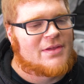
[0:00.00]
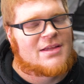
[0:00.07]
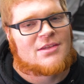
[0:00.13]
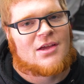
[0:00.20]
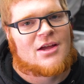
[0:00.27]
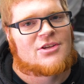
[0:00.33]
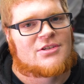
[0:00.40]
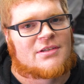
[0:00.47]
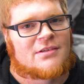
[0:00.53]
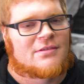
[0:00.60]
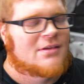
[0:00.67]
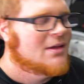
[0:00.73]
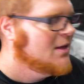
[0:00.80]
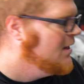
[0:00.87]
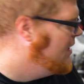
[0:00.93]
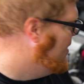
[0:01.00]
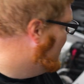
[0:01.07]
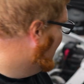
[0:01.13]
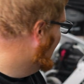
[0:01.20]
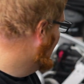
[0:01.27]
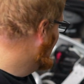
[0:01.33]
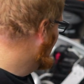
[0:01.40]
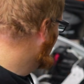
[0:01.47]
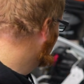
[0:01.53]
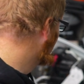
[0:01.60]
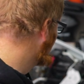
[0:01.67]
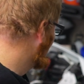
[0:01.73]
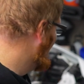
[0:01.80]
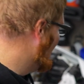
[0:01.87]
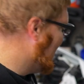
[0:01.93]
touches.
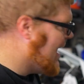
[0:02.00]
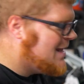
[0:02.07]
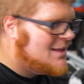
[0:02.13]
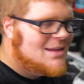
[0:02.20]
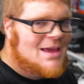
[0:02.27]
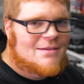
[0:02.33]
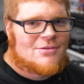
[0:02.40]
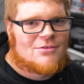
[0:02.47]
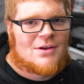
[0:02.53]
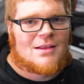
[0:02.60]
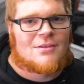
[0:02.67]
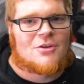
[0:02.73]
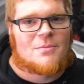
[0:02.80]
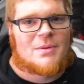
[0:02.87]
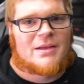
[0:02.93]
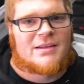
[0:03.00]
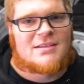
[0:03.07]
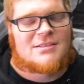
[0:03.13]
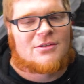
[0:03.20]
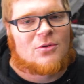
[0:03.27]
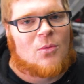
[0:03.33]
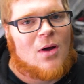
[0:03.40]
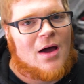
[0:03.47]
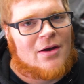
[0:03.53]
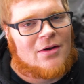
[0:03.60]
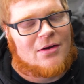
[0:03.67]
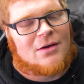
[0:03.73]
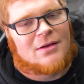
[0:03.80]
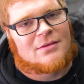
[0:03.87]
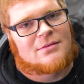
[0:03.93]
I did have to run a little bit of distilled
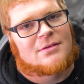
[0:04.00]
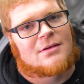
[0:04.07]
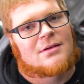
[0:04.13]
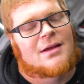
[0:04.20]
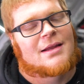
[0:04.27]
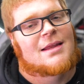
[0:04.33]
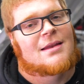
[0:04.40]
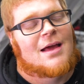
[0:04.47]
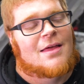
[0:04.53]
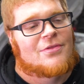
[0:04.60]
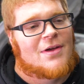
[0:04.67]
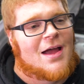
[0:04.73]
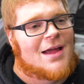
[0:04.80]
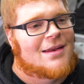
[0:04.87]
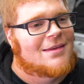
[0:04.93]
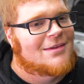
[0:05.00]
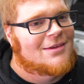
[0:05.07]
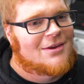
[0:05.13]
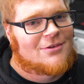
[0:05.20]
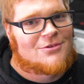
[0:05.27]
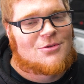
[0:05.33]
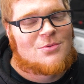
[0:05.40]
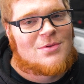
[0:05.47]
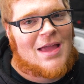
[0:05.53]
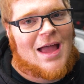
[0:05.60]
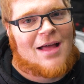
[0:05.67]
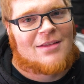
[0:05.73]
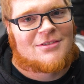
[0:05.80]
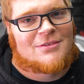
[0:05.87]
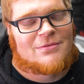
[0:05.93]
water. I thought, you know, 2
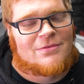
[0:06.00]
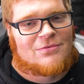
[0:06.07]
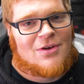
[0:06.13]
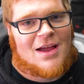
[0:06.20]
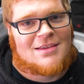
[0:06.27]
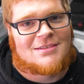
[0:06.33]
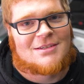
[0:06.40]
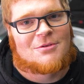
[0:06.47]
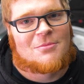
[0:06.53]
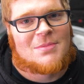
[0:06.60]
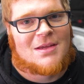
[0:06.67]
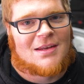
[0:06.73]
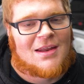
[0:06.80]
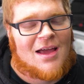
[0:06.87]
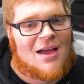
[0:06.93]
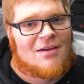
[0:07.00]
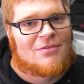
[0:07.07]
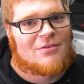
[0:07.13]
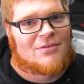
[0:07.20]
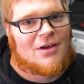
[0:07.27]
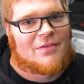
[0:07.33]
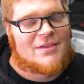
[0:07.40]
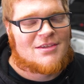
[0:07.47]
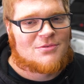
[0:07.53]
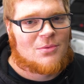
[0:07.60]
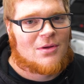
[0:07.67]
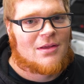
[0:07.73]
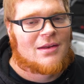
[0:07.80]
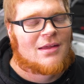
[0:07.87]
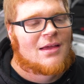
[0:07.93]
gallons of Frosty would be enough on this
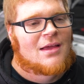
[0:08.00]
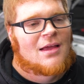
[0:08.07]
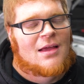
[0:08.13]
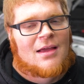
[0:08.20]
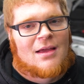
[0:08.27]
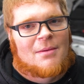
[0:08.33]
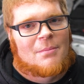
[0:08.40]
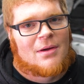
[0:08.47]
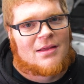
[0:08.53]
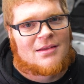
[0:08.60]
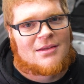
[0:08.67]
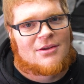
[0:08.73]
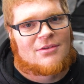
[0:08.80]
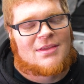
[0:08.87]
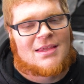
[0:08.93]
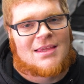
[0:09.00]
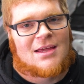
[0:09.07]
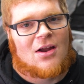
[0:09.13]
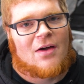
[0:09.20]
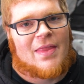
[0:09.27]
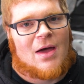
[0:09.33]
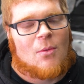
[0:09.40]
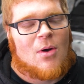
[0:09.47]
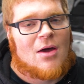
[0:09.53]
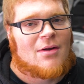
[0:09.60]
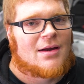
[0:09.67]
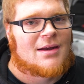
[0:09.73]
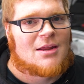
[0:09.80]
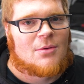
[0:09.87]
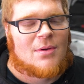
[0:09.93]
one, but you know, to get all that water
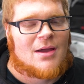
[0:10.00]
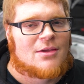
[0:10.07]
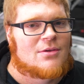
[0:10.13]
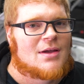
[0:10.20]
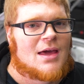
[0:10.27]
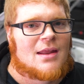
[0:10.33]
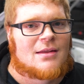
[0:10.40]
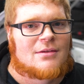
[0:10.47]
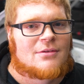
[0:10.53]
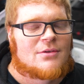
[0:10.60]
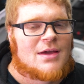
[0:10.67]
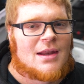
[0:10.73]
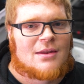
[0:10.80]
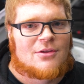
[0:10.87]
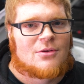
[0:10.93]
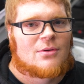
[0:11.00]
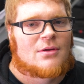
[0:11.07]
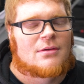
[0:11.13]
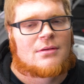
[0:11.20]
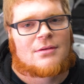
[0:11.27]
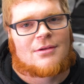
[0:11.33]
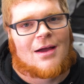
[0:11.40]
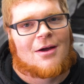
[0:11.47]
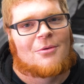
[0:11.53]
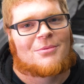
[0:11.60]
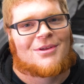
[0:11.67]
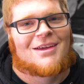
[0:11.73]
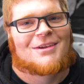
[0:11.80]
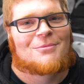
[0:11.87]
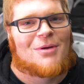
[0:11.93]
out anyway, you gotta do it. I hope
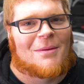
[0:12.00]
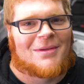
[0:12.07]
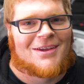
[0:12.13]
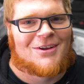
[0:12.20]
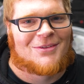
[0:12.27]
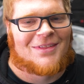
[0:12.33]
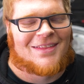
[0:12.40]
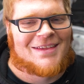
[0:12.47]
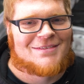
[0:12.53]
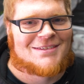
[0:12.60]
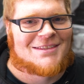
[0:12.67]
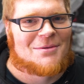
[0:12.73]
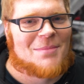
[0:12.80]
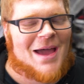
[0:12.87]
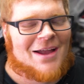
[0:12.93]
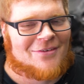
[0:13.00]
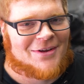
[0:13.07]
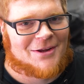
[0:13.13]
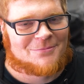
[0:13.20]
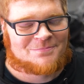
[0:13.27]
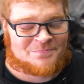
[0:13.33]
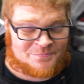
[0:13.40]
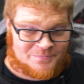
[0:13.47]
you probably hear the leaves in the background.